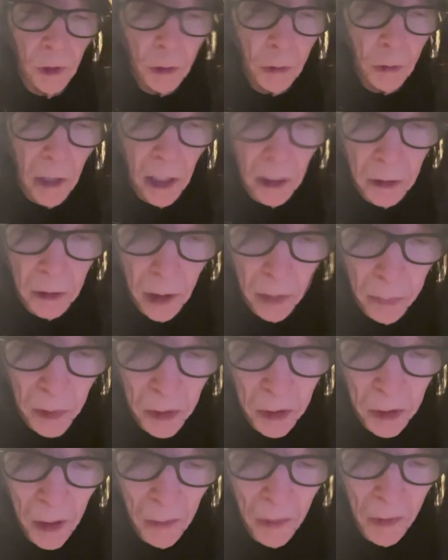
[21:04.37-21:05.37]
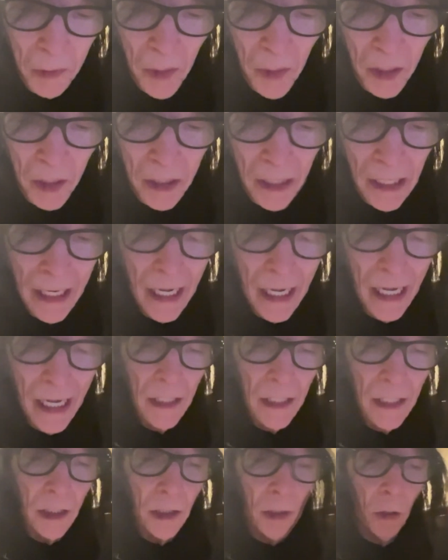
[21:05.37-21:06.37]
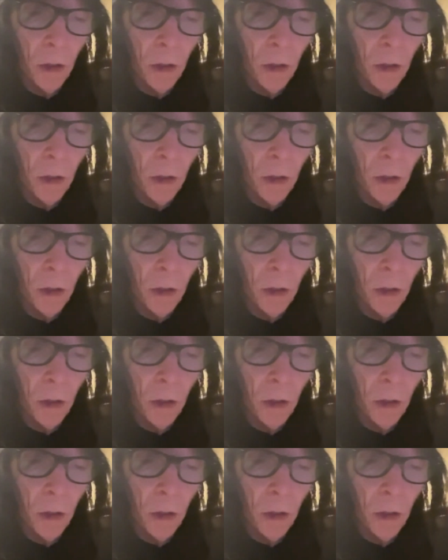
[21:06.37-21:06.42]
cranked up or something, but to go